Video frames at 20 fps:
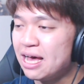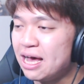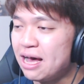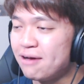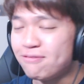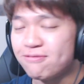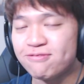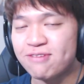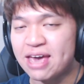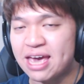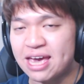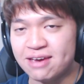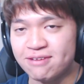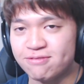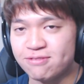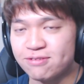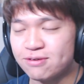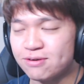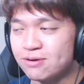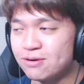a
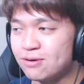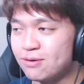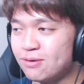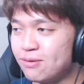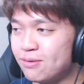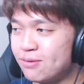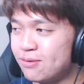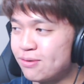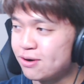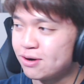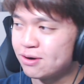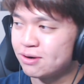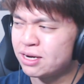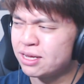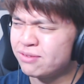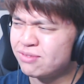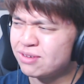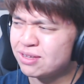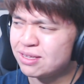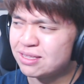favorite or
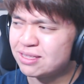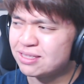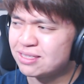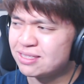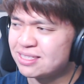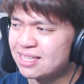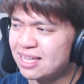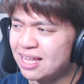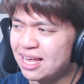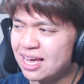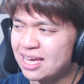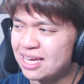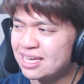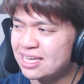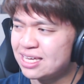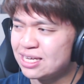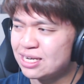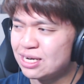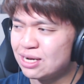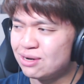even like,
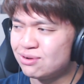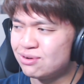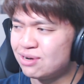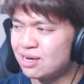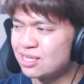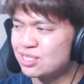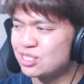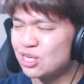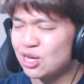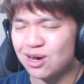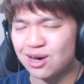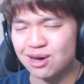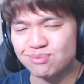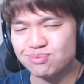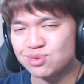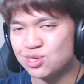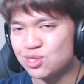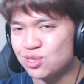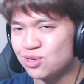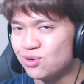you know, a top
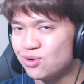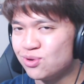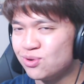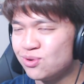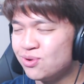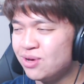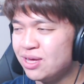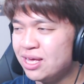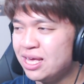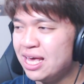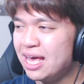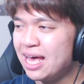two